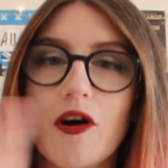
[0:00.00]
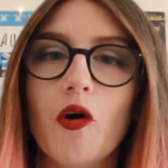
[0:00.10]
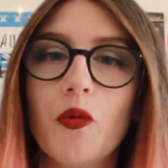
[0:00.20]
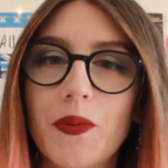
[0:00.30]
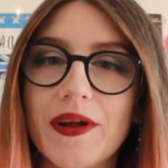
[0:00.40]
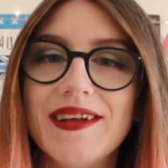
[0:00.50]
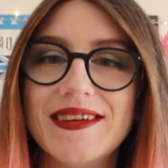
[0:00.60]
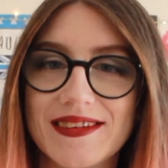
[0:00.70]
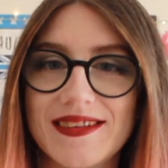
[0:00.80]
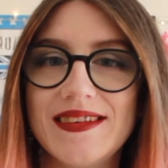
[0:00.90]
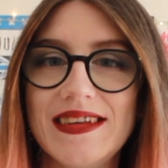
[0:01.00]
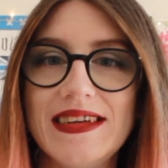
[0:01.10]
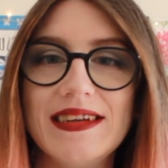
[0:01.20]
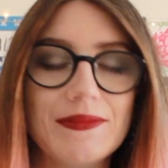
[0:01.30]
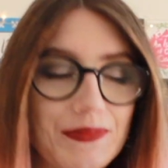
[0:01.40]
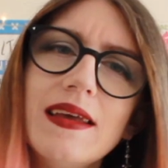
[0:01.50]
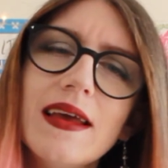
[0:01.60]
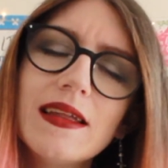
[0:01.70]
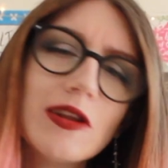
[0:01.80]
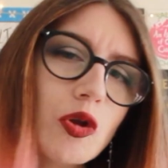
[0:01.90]
opening scene,
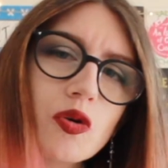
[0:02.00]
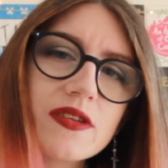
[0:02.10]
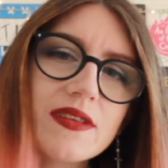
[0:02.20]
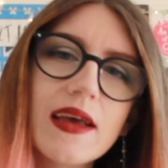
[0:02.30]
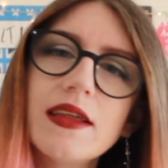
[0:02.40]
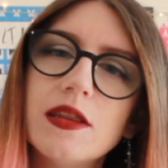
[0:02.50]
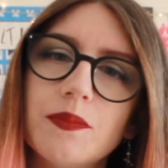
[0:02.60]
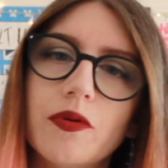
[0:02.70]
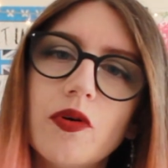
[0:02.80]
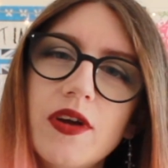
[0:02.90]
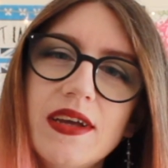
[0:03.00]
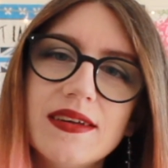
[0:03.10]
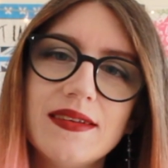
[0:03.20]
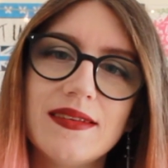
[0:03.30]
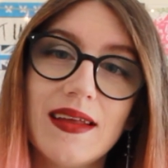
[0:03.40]
it looks like the boy is